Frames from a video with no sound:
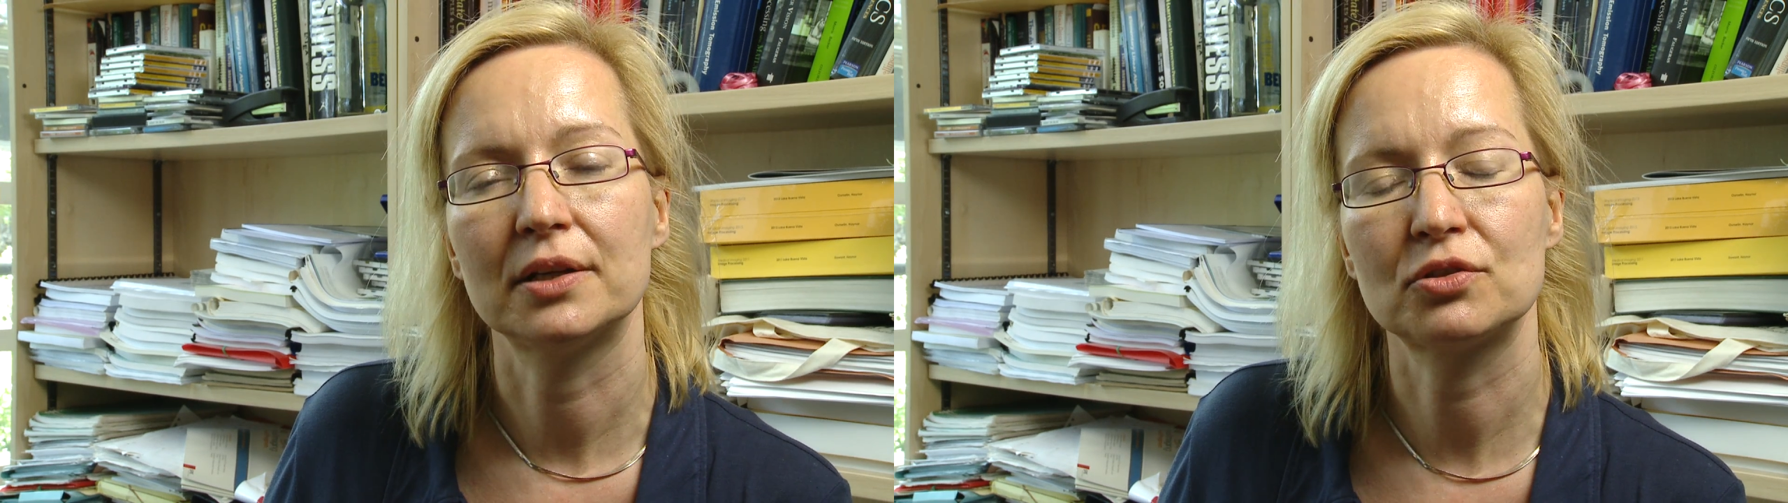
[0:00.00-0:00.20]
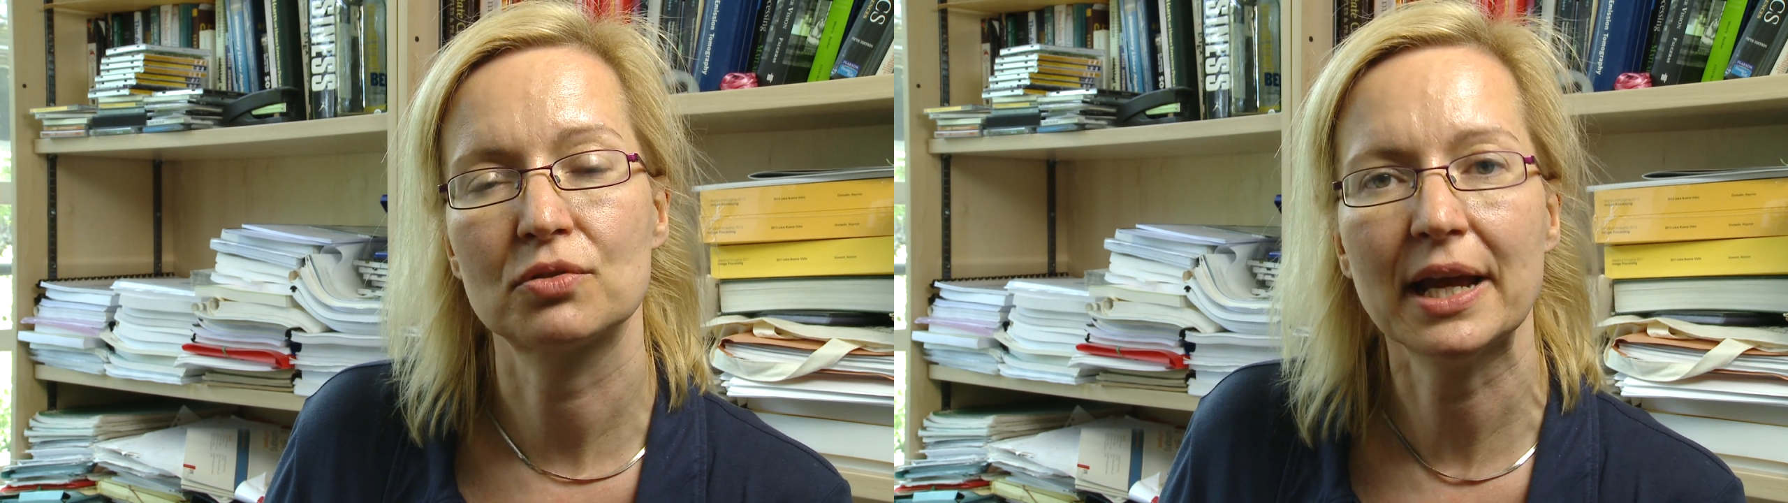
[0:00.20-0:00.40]

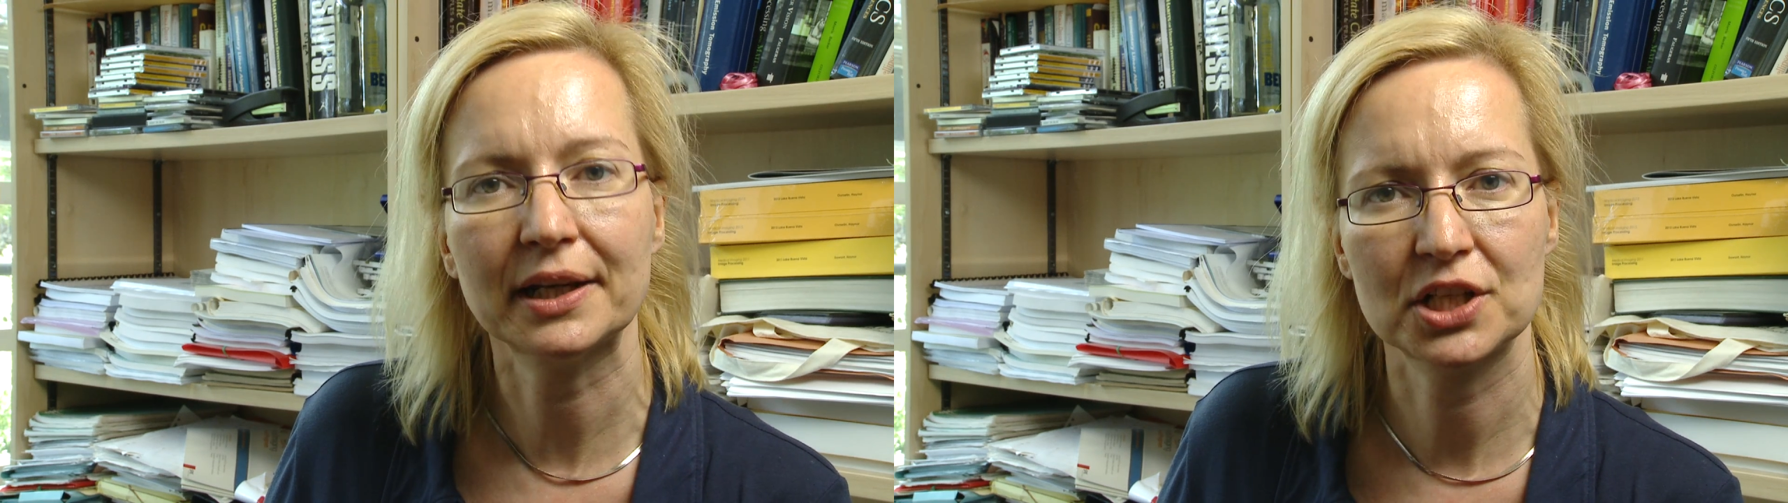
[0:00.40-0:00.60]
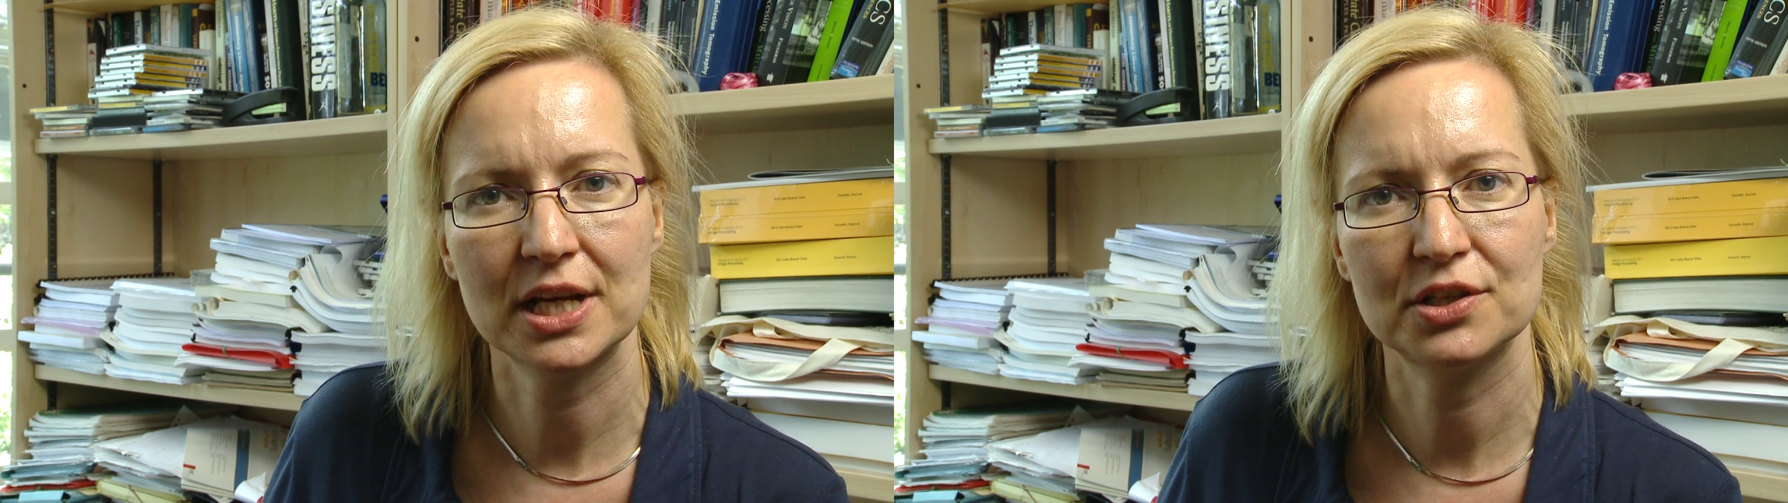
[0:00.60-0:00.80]

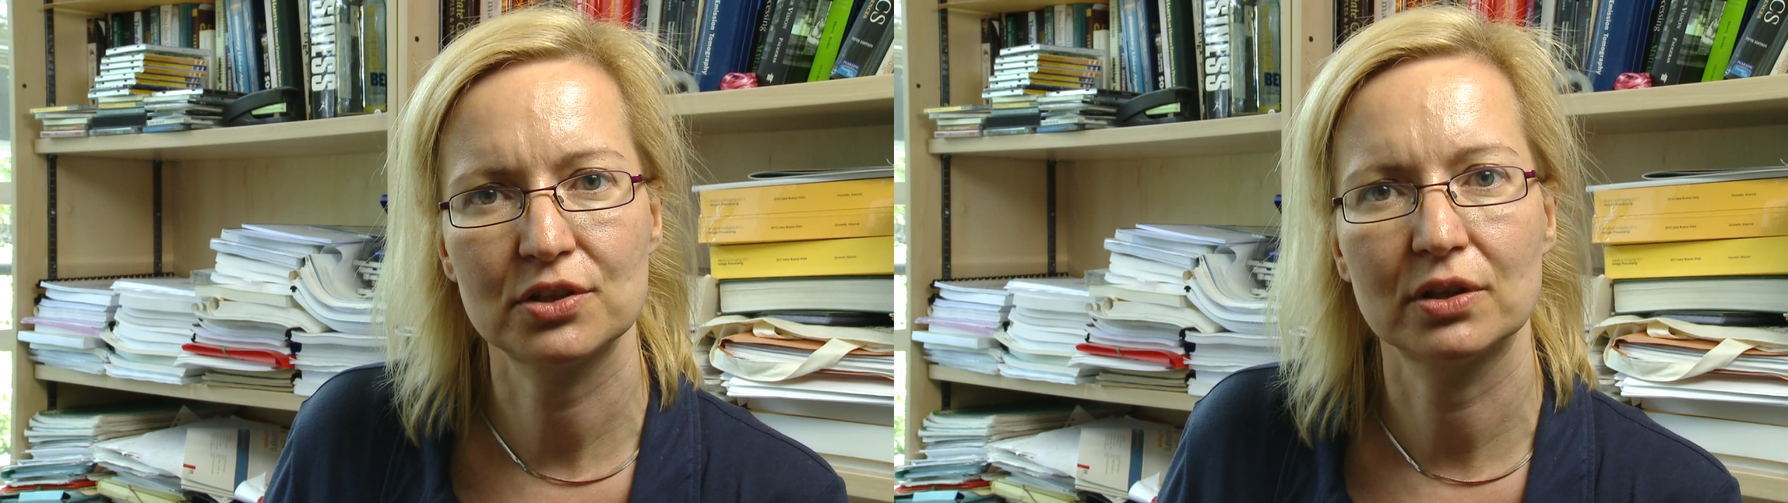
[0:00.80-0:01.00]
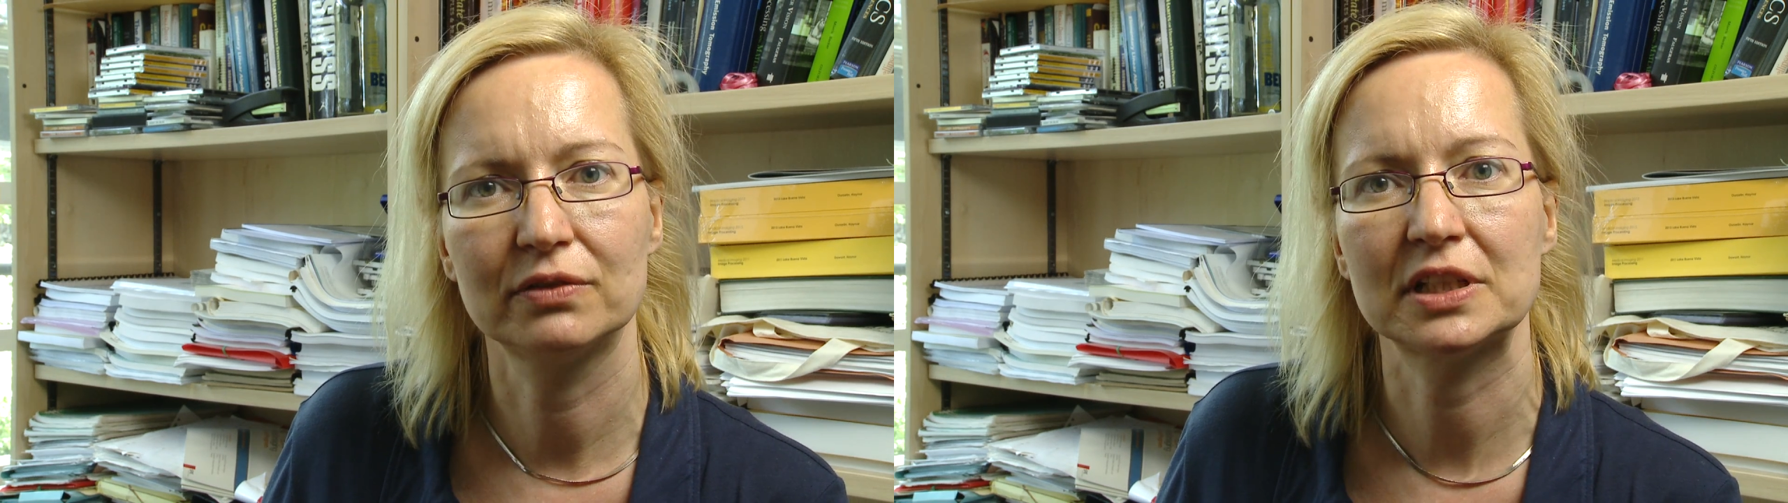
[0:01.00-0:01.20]
track
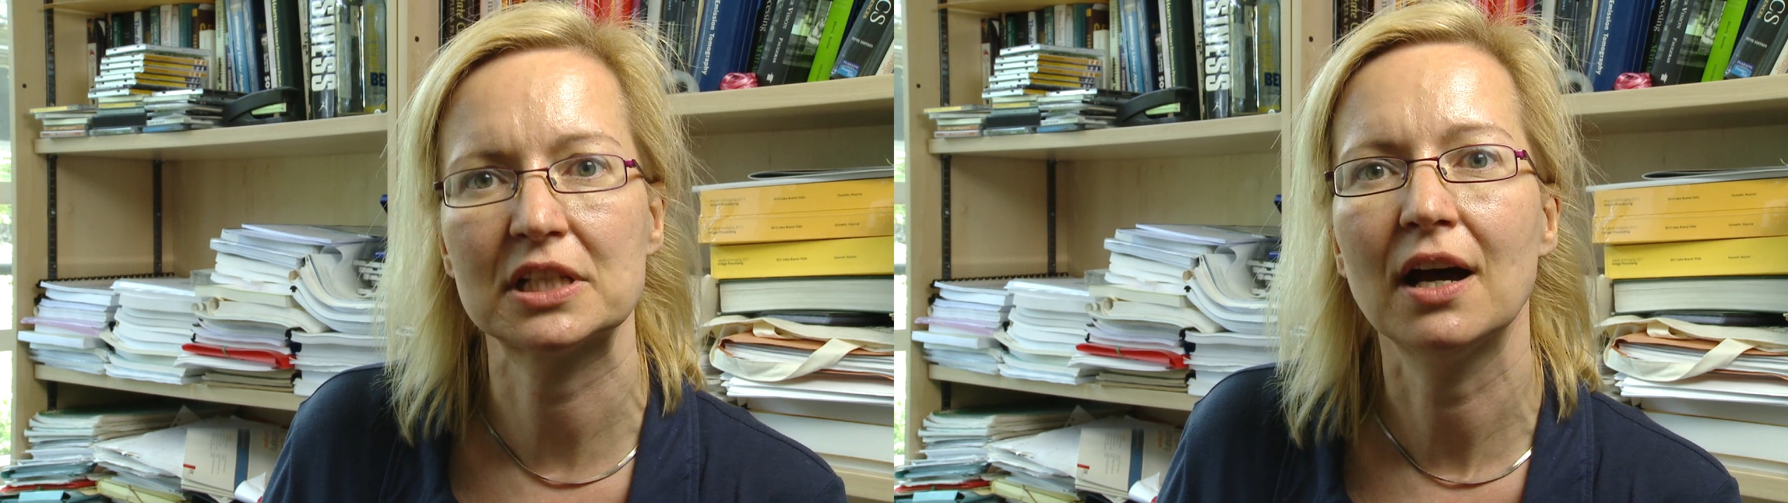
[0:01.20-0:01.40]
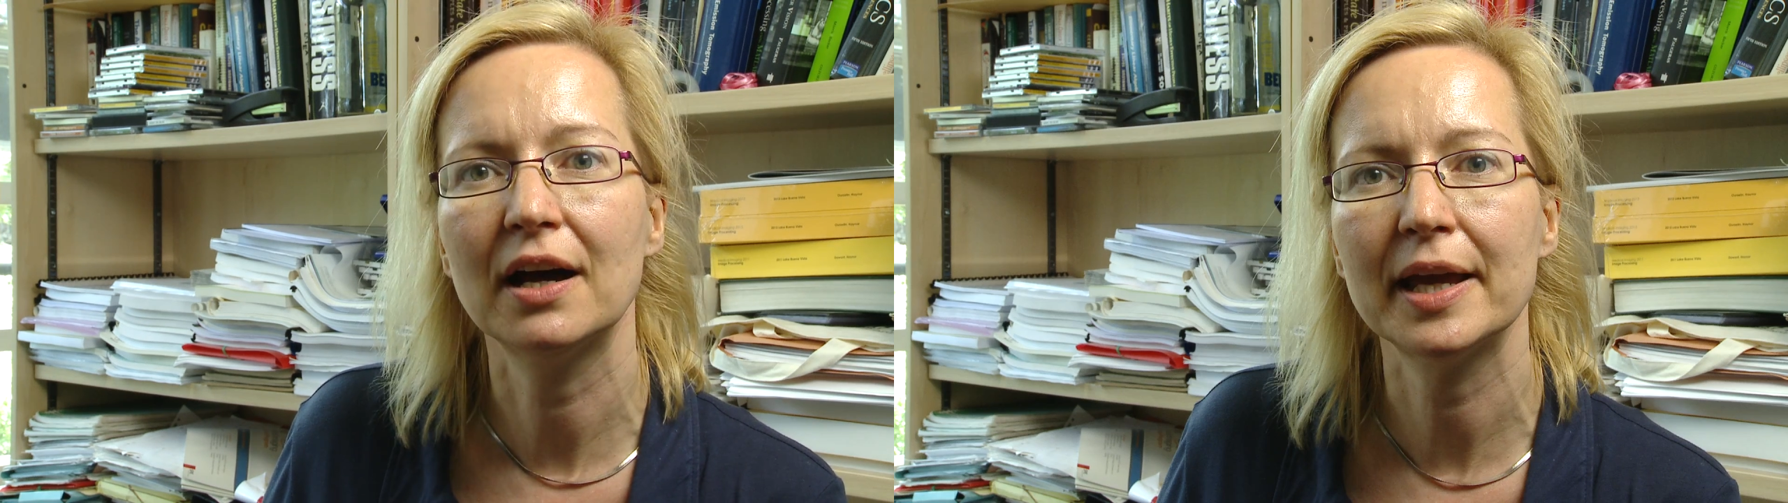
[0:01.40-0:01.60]
changes over
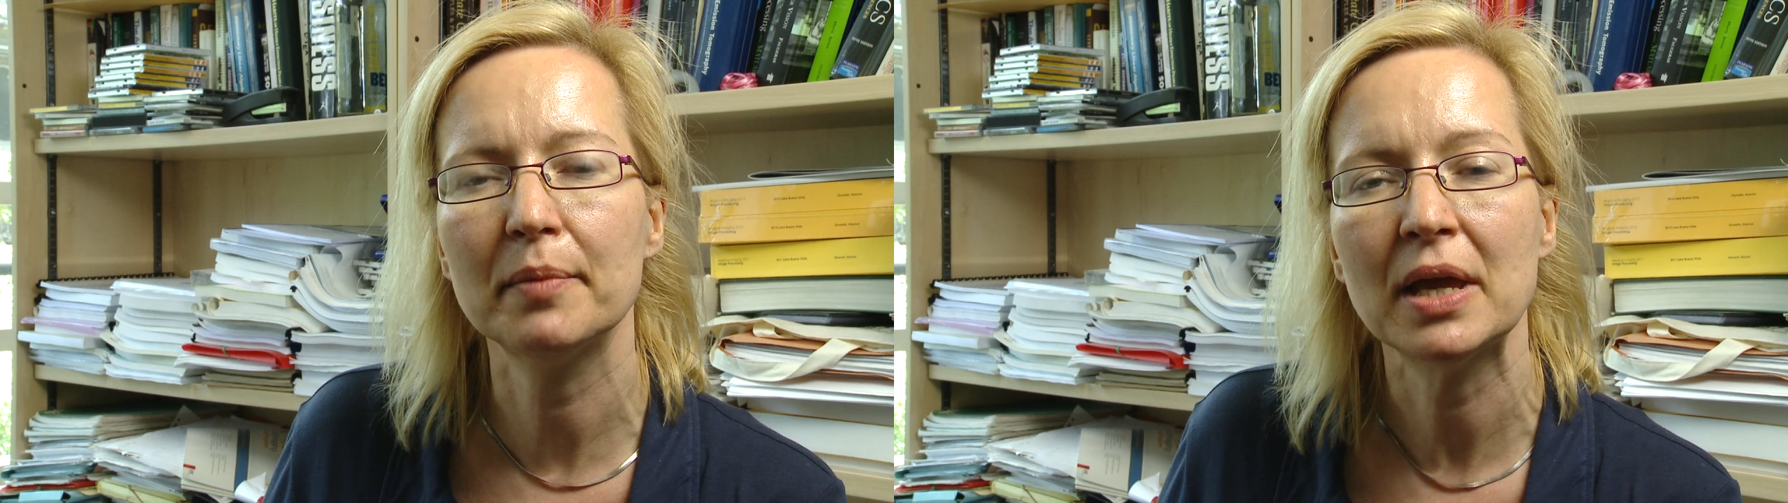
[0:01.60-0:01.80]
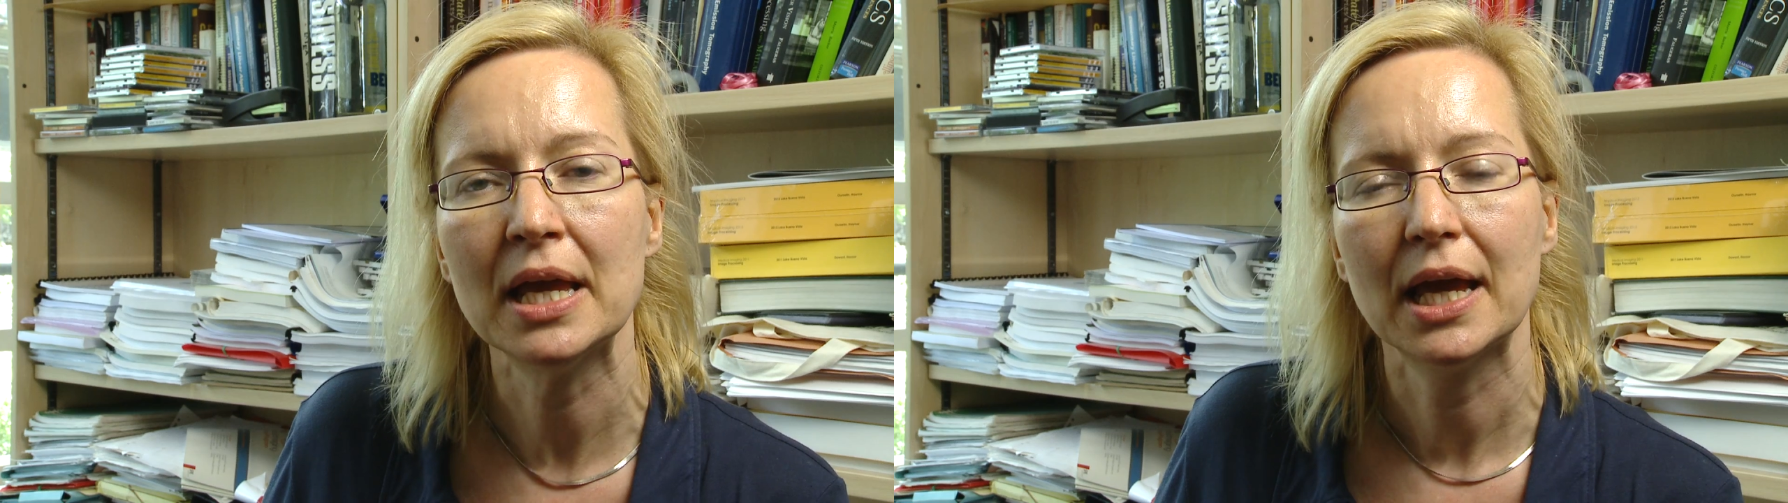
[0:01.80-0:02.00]

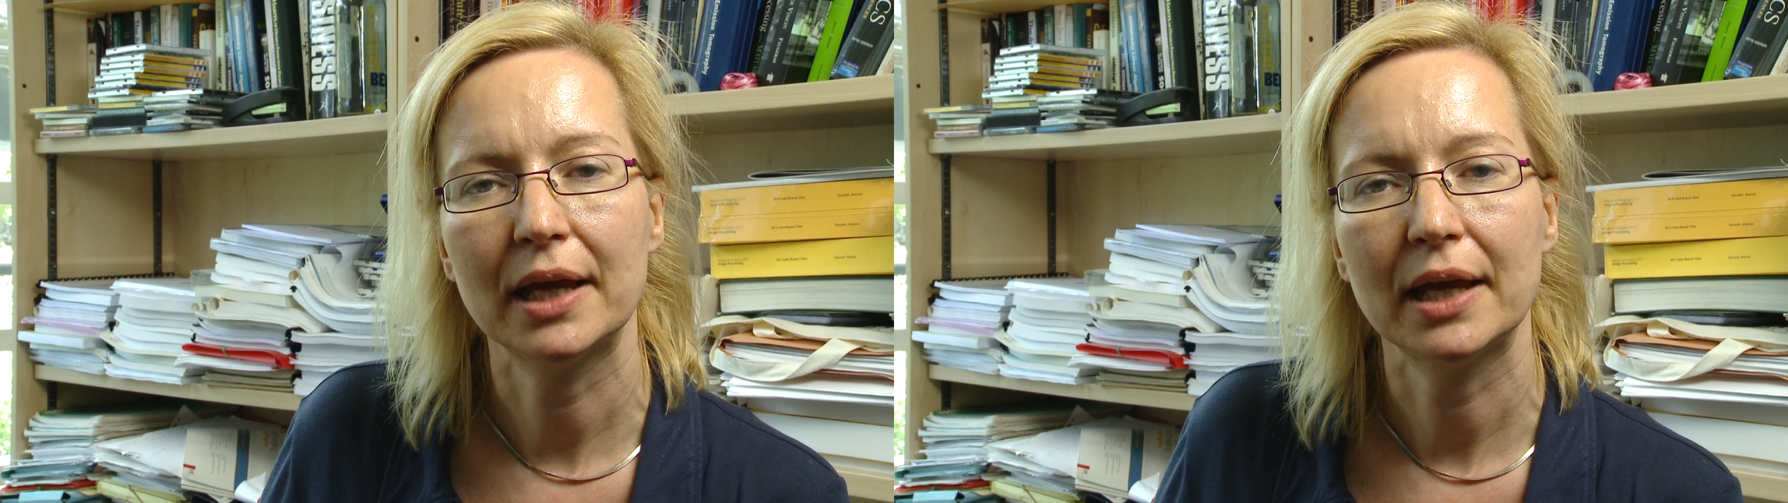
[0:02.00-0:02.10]
time